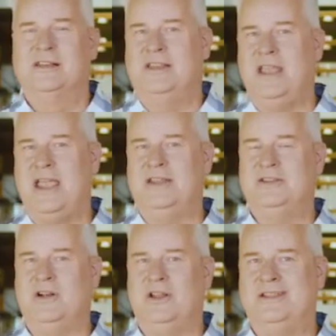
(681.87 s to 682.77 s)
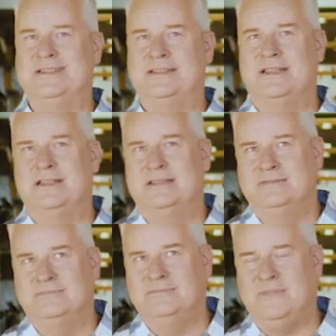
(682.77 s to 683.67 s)
The answer is
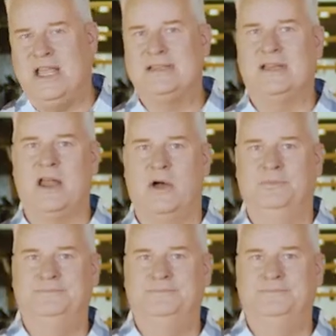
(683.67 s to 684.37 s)
yes and no.